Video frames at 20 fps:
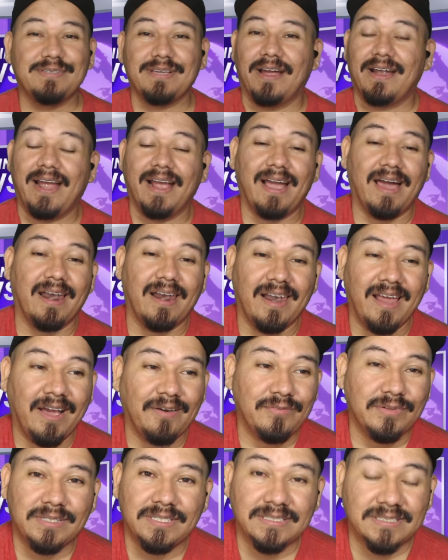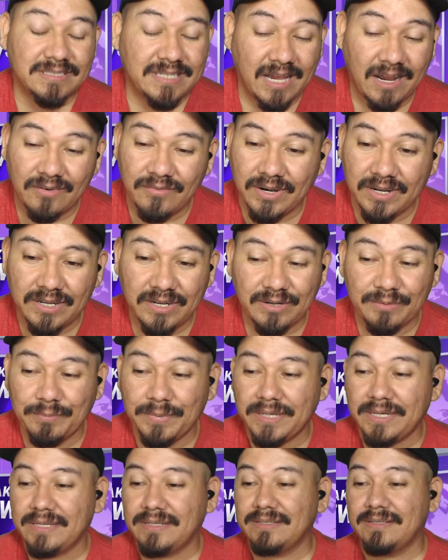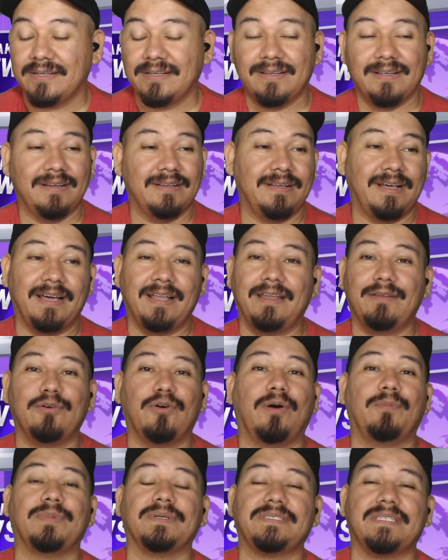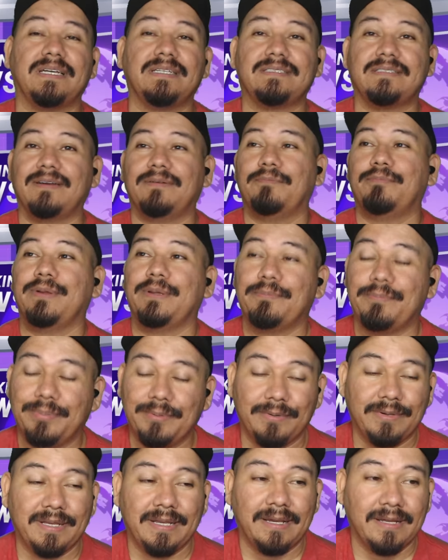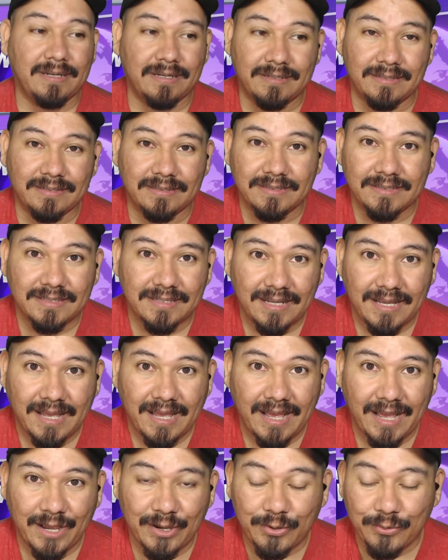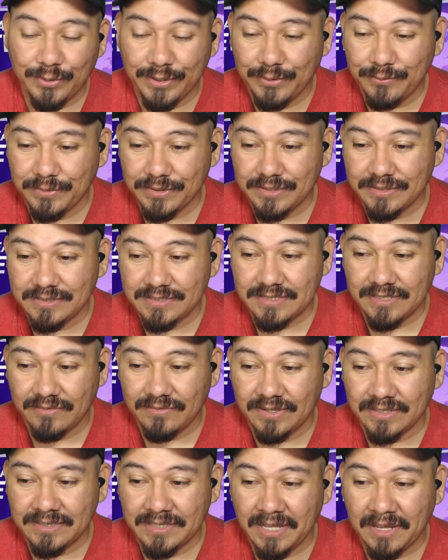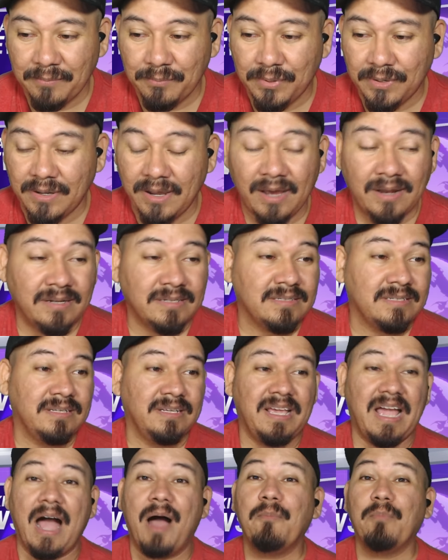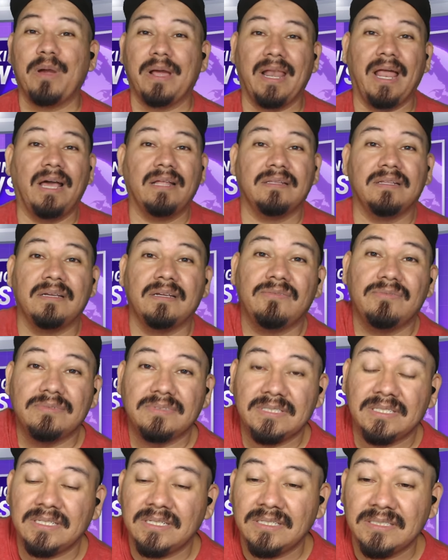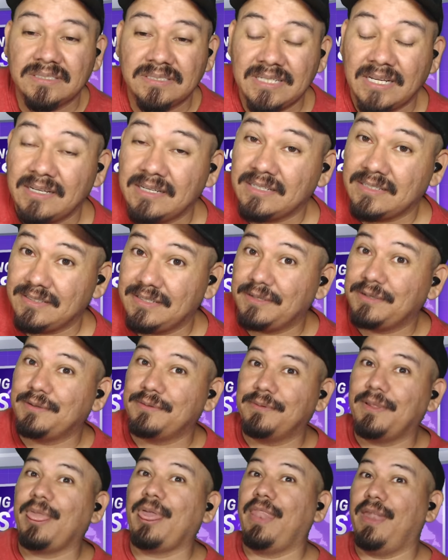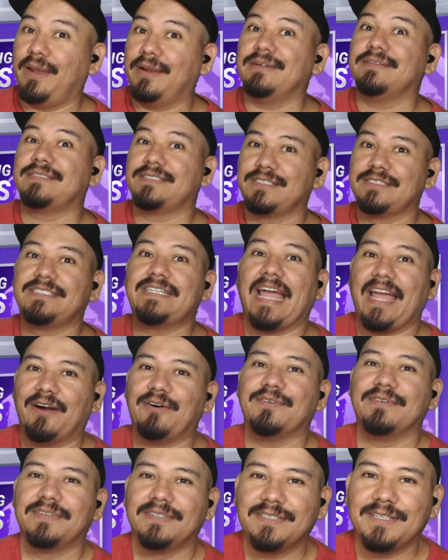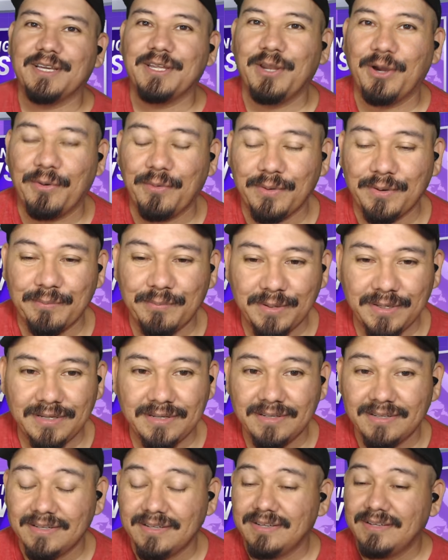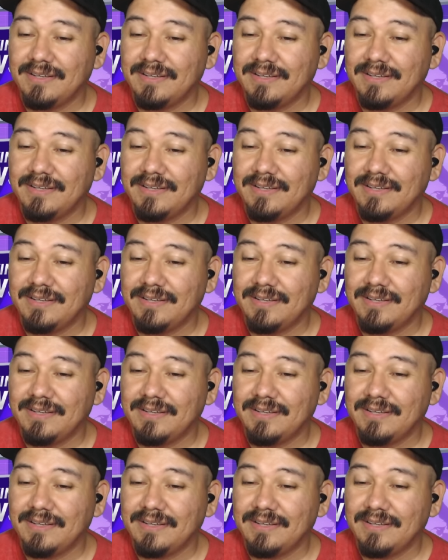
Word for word: sorry, I gotta laugh at this guy right here, man. And I don't know, I'm gonna say some people ain't gonna agree with and stuff like that. But honestly, I'm glad they sent him uh, to jail. You know what I mean?